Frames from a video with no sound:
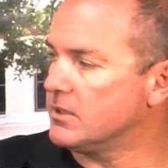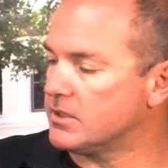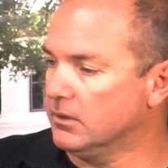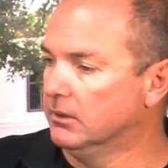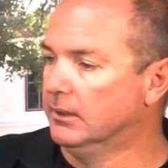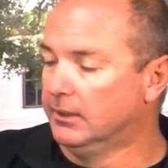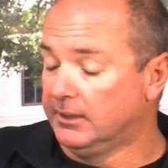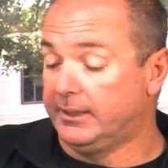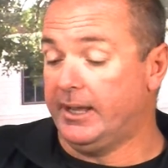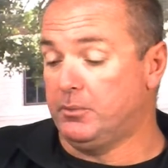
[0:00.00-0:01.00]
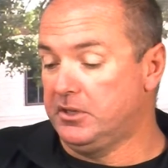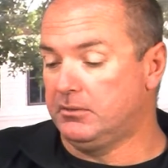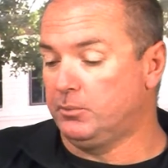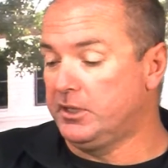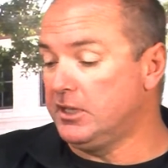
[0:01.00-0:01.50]
So yeah,
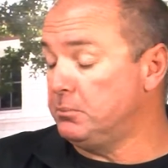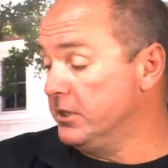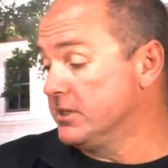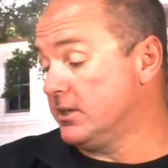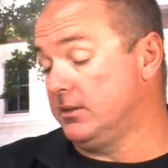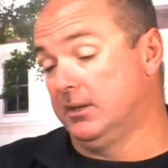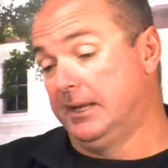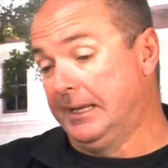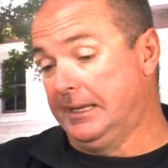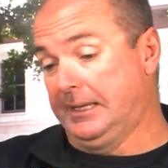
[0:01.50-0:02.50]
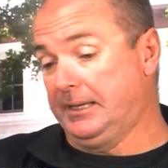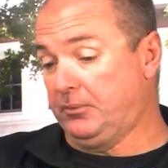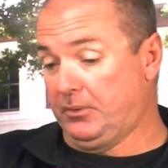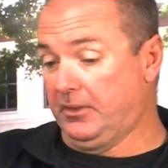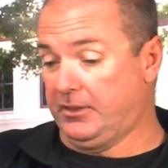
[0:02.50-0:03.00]
we keep busy. And
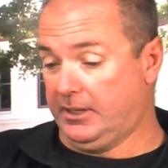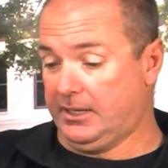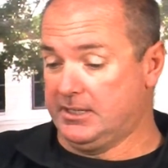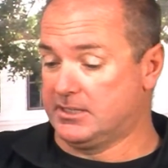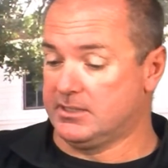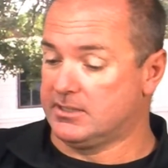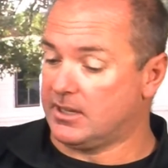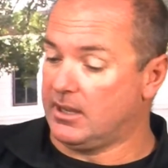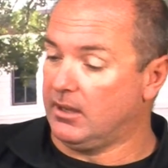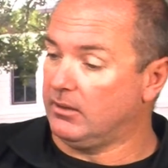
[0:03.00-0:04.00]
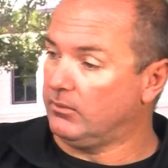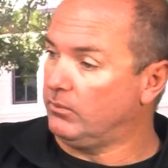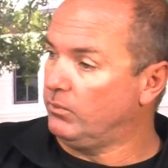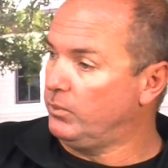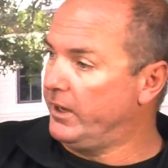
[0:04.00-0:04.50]
the thing is
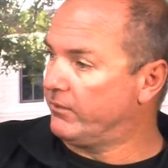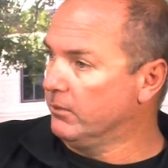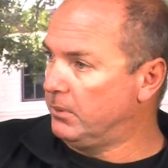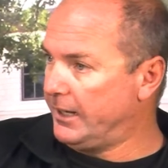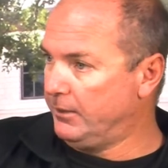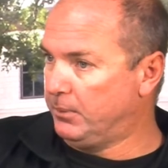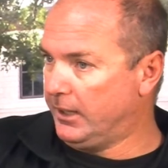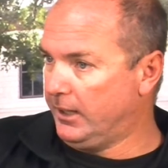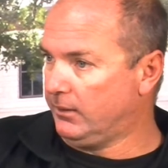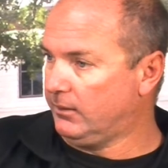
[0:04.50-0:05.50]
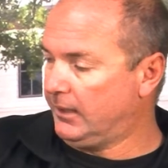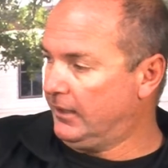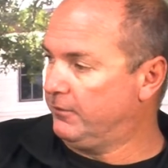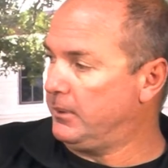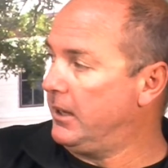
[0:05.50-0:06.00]
we have to abide by
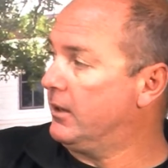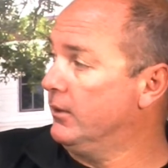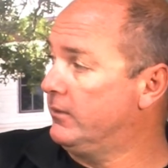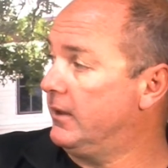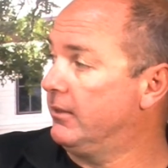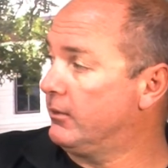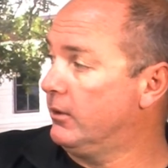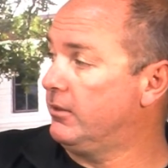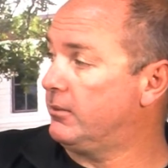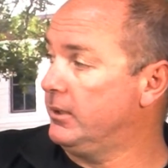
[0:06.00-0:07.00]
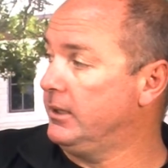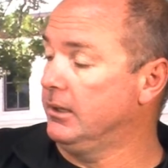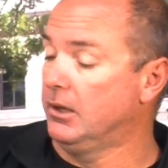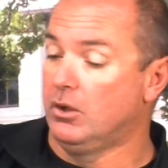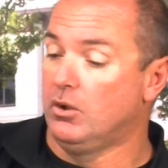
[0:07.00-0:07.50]
NFPA code 1033,
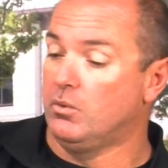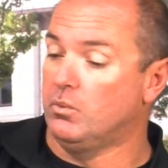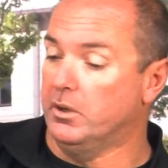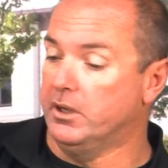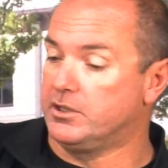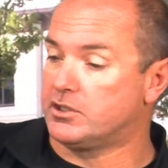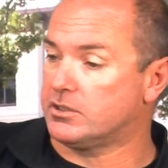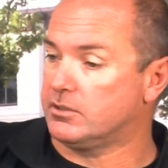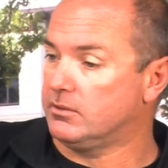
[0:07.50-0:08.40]
which